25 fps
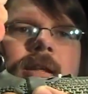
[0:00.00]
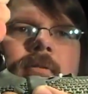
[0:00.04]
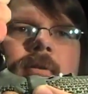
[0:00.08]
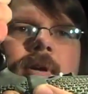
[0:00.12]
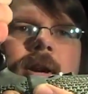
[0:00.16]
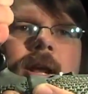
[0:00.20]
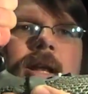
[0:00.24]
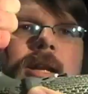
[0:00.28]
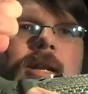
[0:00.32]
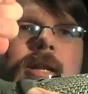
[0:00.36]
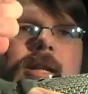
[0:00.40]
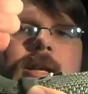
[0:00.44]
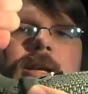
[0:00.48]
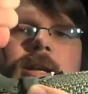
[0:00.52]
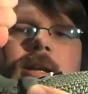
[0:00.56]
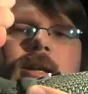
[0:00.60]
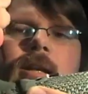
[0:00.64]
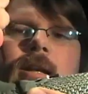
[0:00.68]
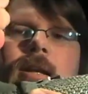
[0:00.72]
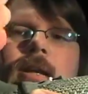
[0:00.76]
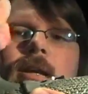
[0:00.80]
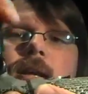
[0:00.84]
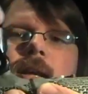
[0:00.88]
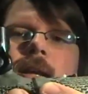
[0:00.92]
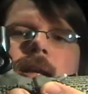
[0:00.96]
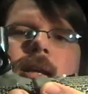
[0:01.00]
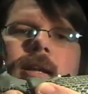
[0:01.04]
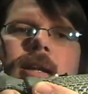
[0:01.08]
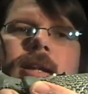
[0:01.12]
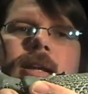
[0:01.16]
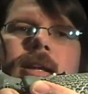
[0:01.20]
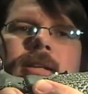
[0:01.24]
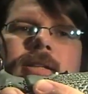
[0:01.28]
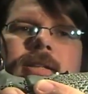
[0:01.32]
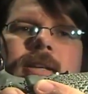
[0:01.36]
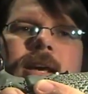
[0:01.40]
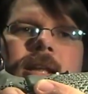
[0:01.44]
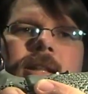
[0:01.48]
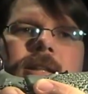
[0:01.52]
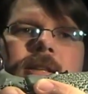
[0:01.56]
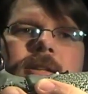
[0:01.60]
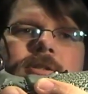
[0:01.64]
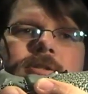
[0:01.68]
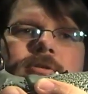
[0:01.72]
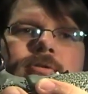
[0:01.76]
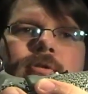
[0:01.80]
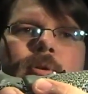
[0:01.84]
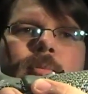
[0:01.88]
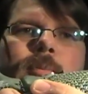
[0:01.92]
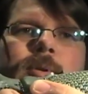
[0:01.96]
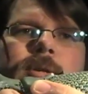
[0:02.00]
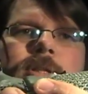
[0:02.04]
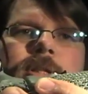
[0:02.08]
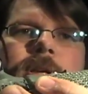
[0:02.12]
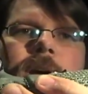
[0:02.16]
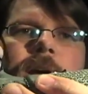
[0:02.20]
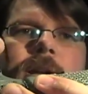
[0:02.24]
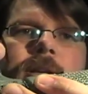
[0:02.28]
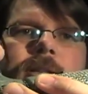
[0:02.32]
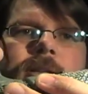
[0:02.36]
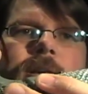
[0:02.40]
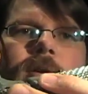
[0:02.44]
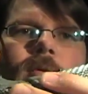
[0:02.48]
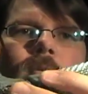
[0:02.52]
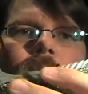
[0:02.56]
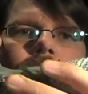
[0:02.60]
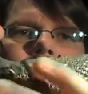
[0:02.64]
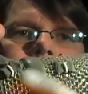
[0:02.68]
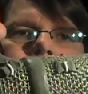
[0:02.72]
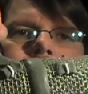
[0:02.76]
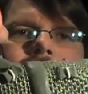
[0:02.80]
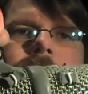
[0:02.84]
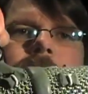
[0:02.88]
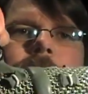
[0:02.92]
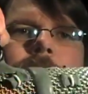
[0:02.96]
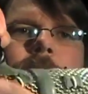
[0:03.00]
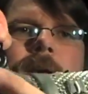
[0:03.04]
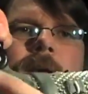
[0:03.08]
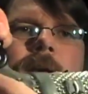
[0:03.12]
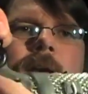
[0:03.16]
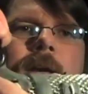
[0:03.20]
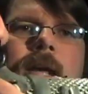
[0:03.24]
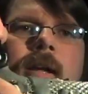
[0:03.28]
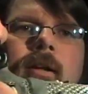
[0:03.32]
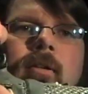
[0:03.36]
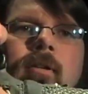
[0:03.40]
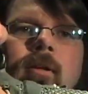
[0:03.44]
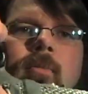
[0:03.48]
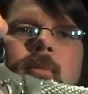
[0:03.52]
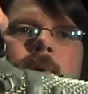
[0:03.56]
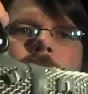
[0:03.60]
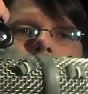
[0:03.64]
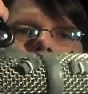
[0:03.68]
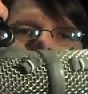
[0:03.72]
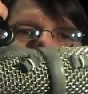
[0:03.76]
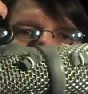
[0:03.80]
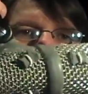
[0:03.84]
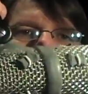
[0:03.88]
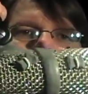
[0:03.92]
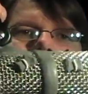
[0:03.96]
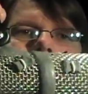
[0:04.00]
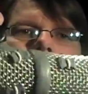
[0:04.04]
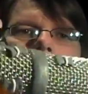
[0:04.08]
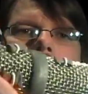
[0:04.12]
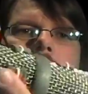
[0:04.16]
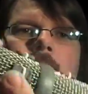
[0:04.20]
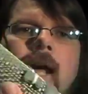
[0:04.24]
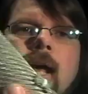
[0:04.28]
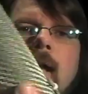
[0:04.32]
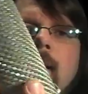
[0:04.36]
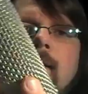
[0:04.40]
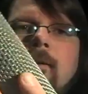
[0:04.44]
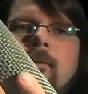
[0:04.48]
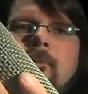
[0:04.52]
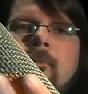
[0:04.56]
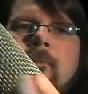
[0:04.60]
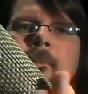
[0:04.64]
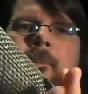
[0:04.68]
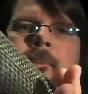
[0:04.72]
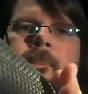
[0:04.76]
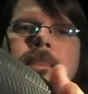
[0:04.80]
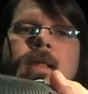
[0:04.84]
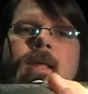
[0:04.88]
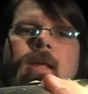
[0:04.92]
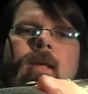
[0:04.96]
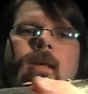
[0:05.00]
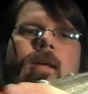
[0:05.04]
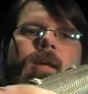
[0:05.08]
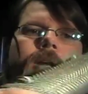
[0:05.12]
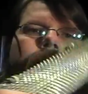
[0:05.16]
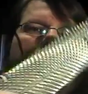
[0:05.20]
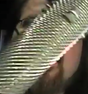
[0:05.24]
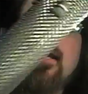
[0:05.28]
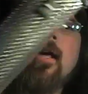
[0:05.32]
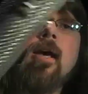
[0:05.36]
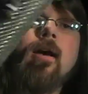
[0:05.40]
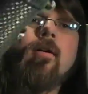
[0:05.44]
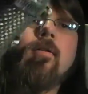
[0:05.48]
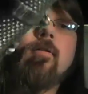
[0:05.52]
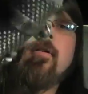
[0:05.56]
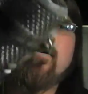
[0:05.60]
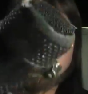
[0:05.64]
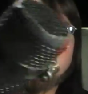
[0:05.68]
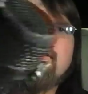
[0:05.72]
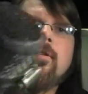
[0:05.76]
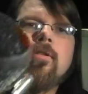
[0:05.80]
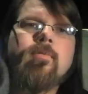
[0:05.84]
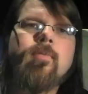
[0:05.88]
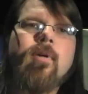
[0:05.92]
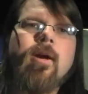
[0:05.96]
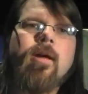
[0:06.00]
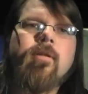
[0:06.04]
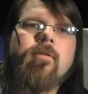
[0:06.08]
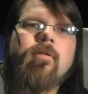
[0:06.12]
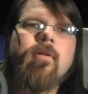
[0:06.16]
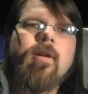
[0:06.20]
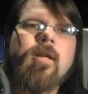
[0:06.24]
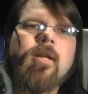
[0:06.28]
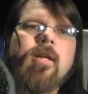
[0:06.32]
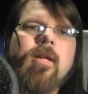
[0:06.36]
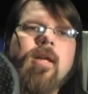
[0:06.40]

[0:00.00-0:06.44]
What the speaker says: what I need. I can tighten this screw up as tight as I want to get my angle on my boom and all that. Now, here's my other end